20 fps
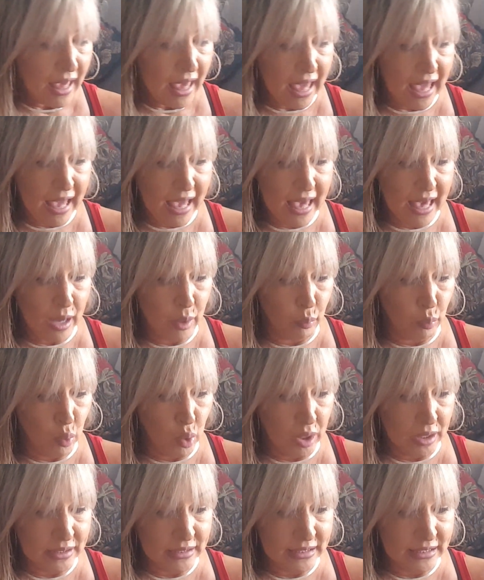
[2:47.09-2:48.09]
And
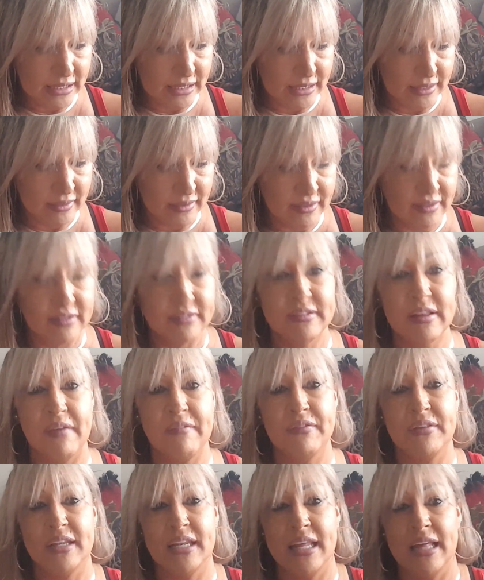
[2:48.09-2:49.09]
one is
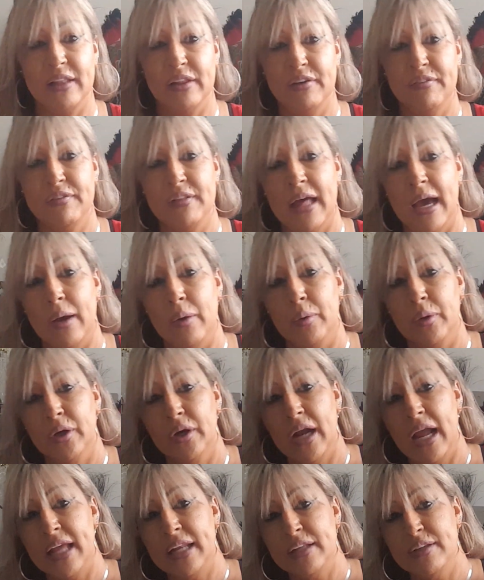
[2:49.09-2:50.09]
vanilla flower.
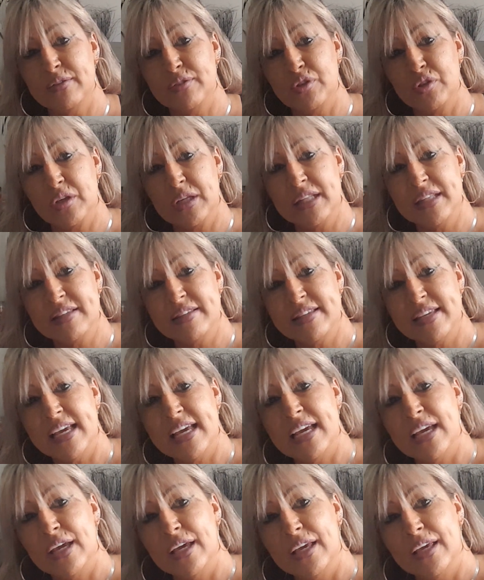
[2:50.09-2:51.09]
And as you can
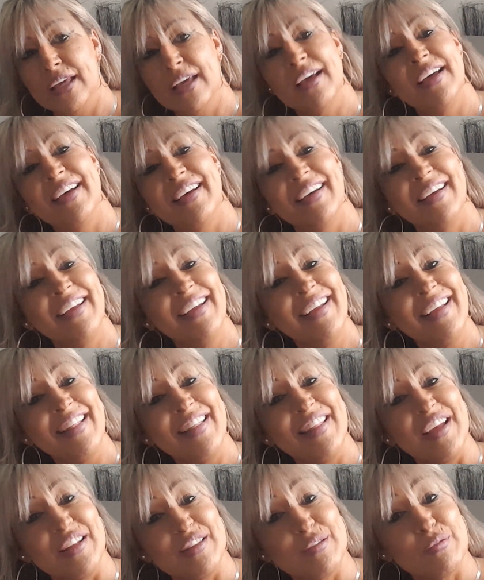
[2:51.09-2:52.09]
see,
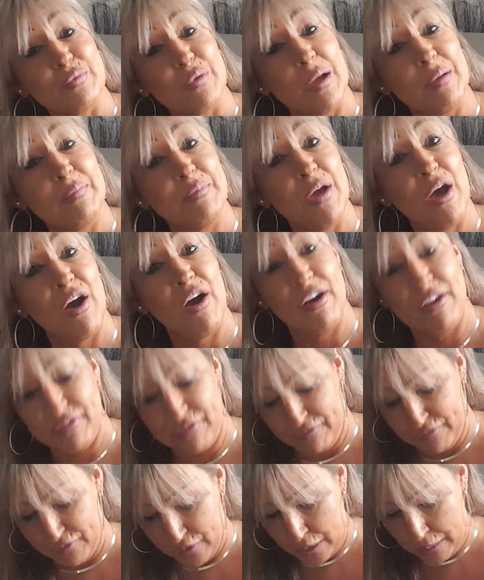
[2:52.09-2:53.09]
it's rubbed
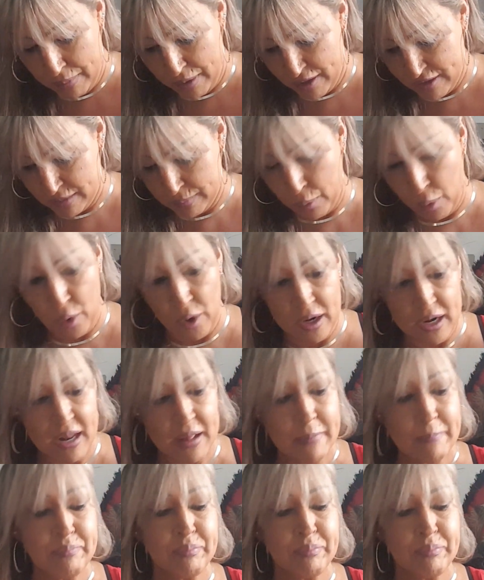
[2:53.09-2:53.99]
off for the most part.